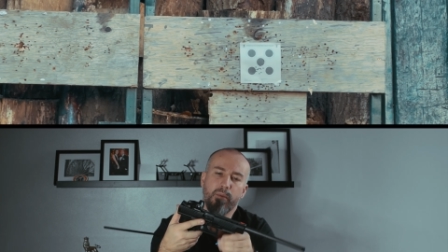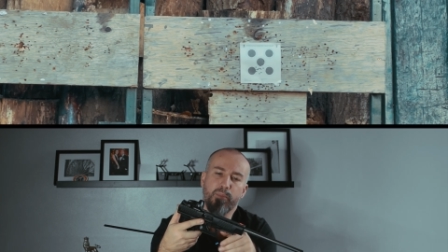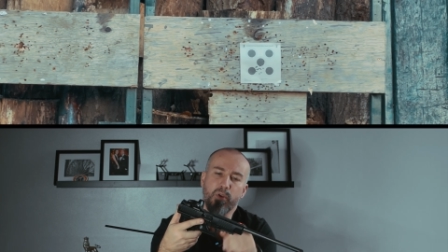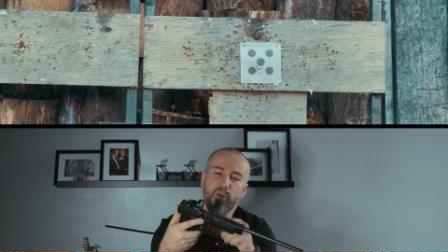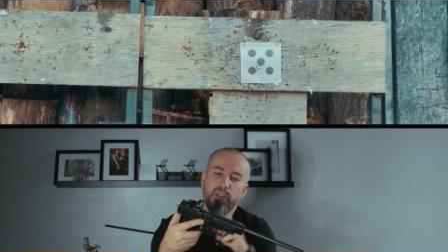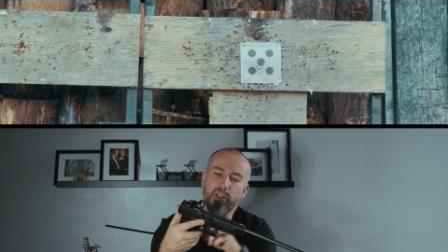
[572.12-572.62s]

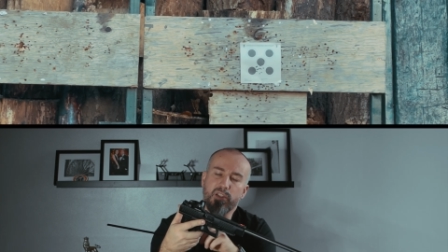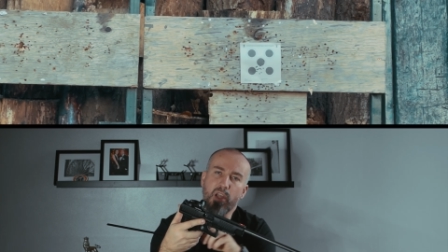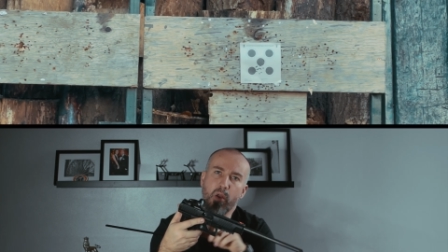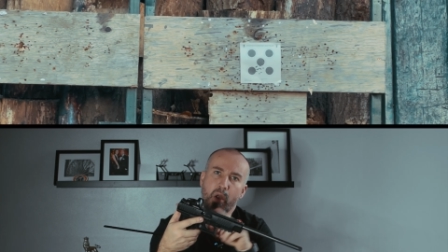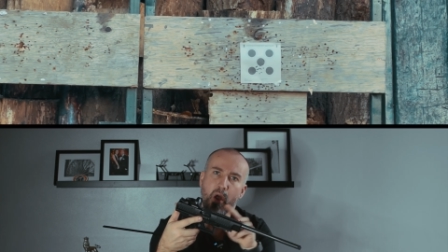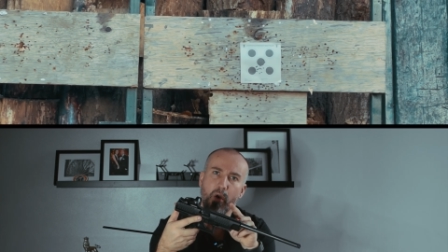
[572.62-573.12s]
because it's
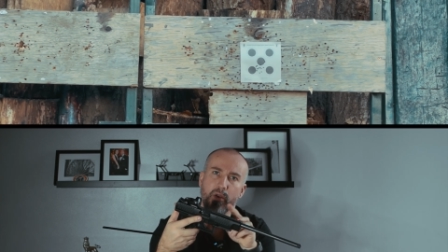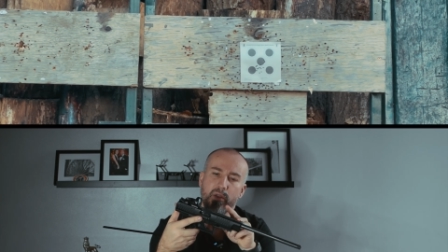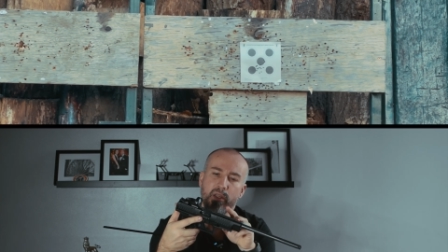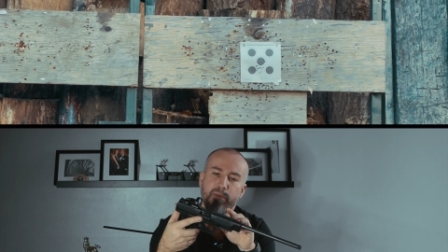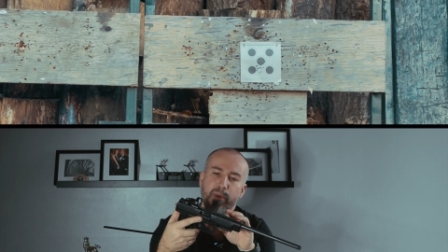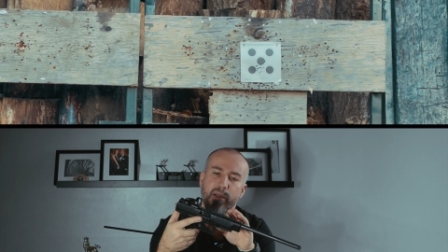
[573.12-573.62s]
so light,
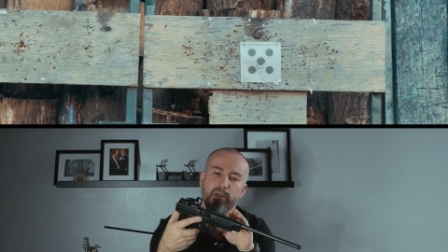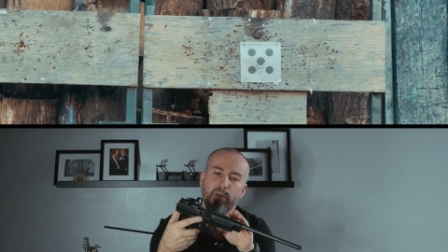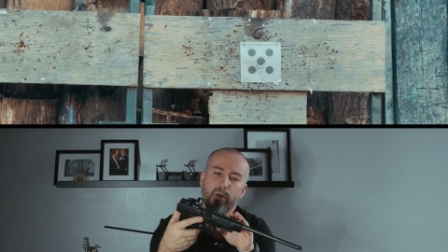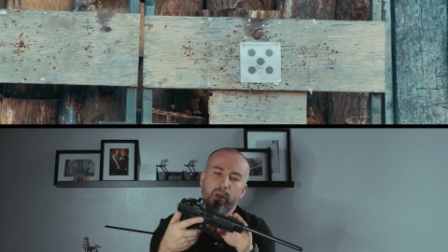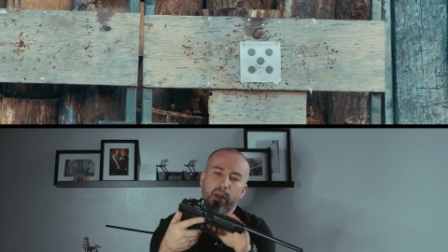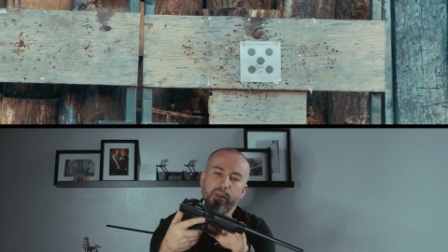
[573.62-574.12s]
this
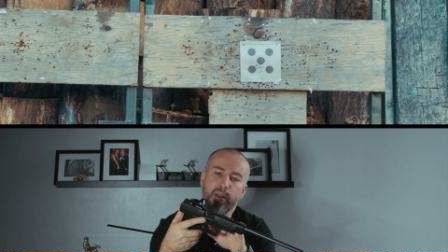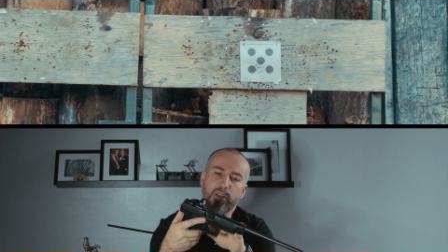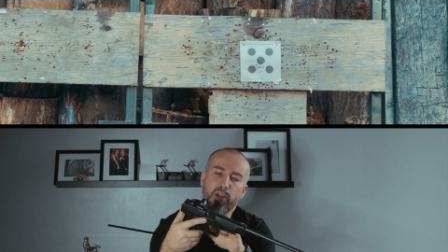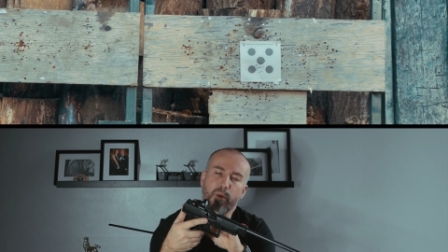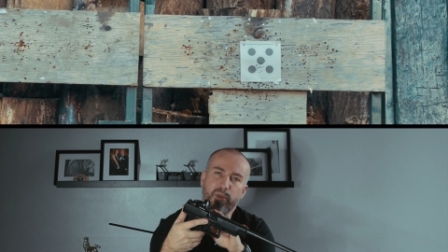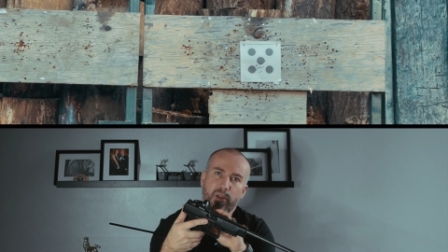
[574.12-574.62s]
pistol, and the
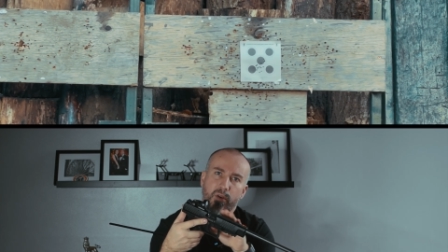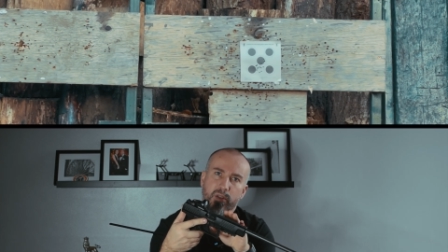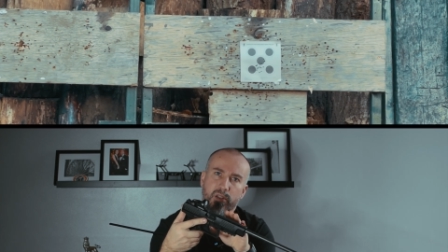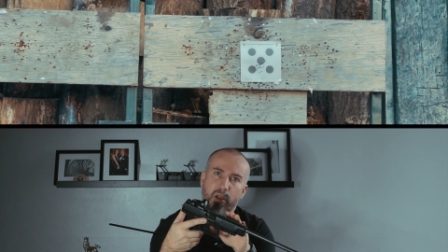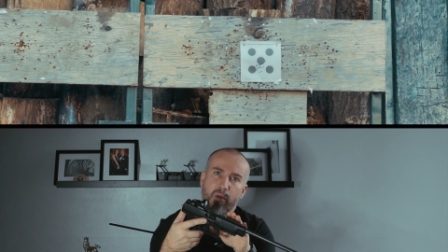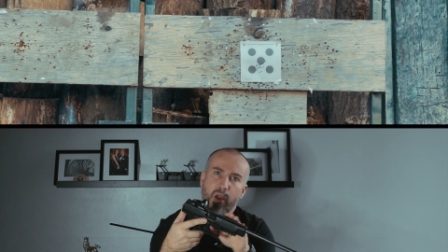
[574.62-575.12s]
top slide's
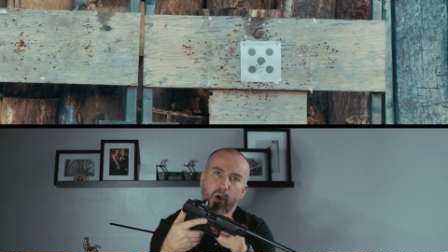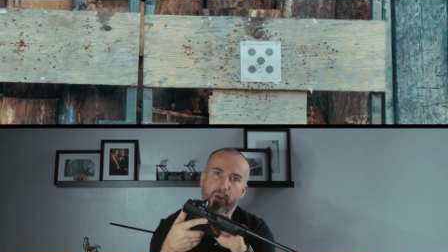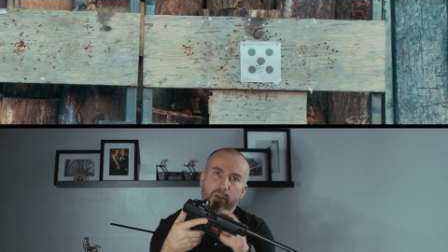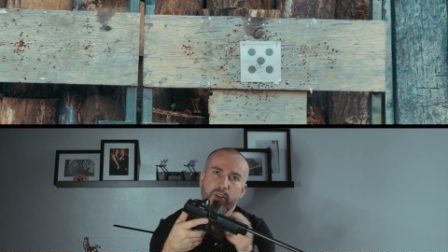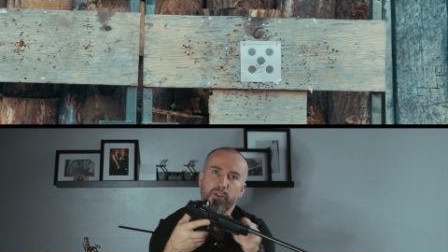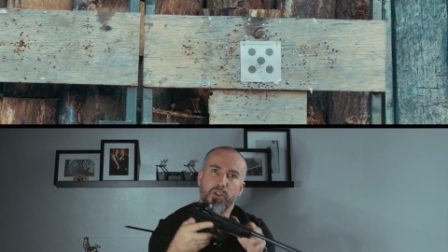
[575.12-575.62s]
so
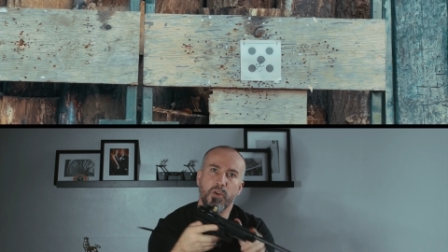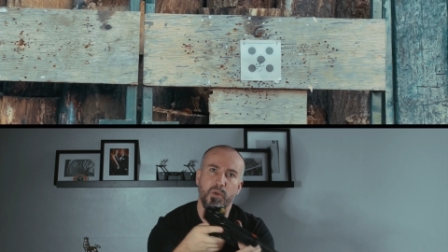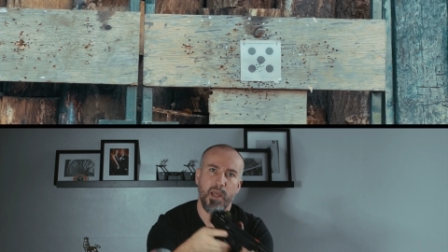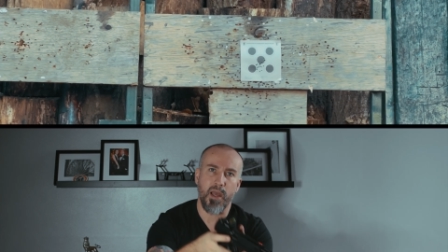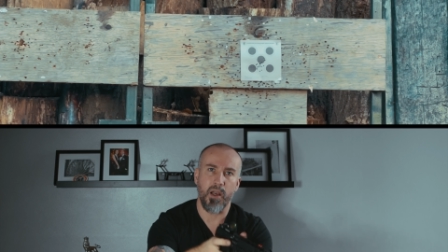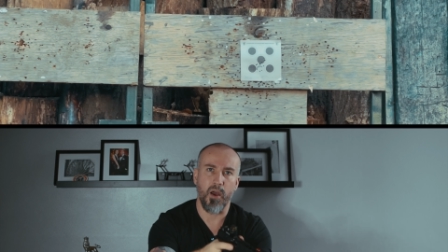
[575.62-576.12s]
light, you do
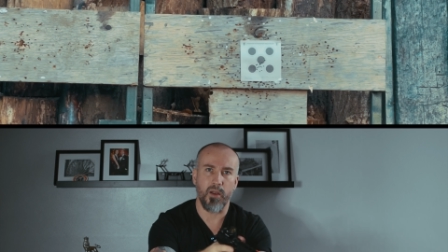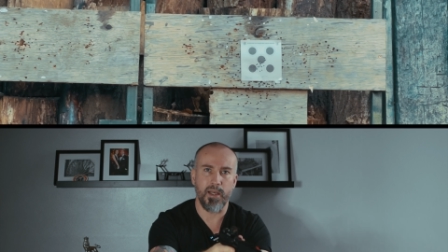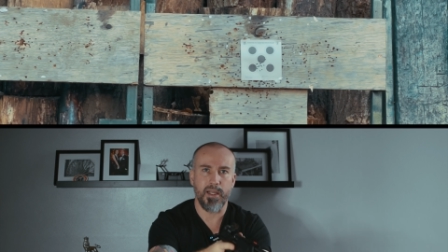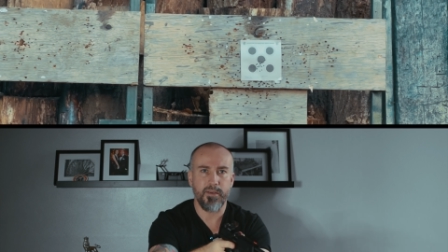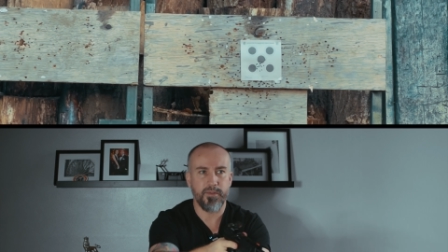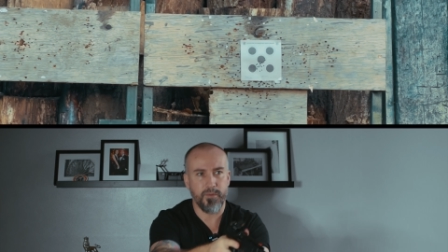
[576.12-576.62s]
get a lot of
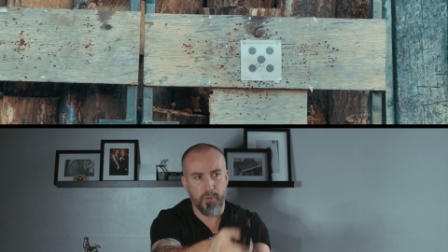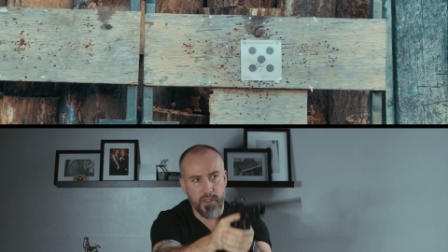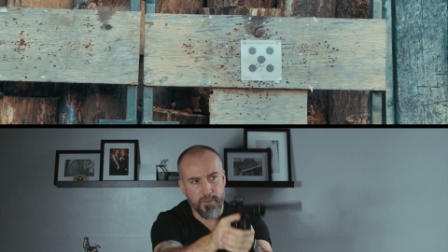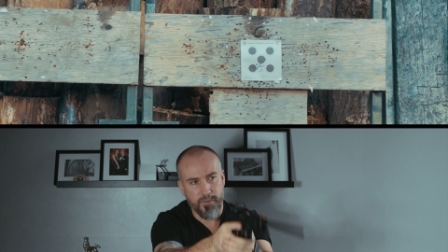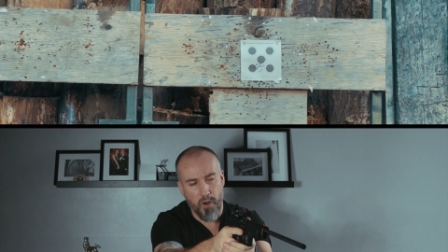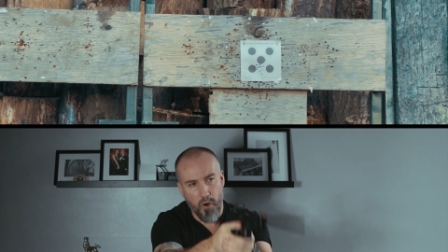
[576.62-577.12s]
lift when
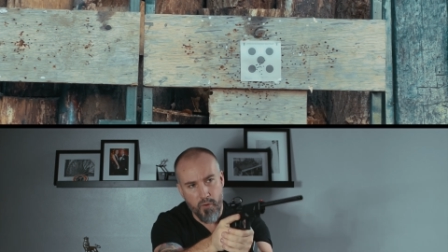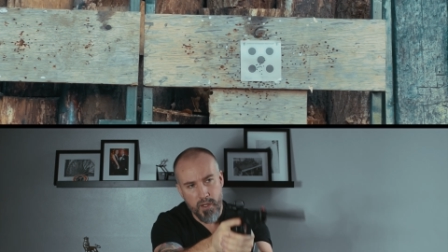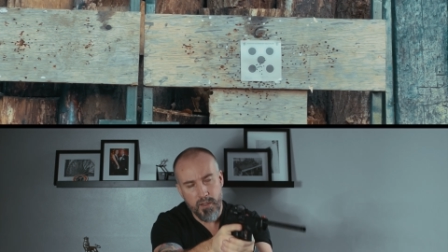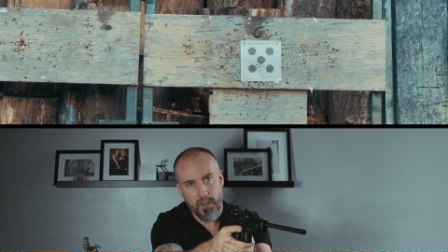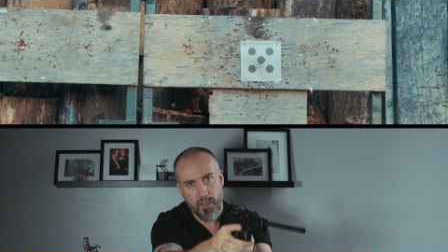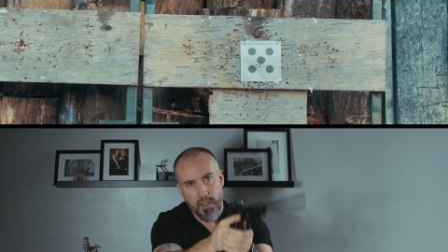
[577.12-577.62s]
you're
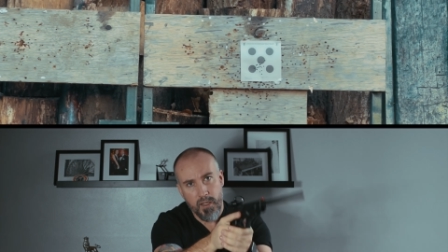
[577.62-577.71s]
firing.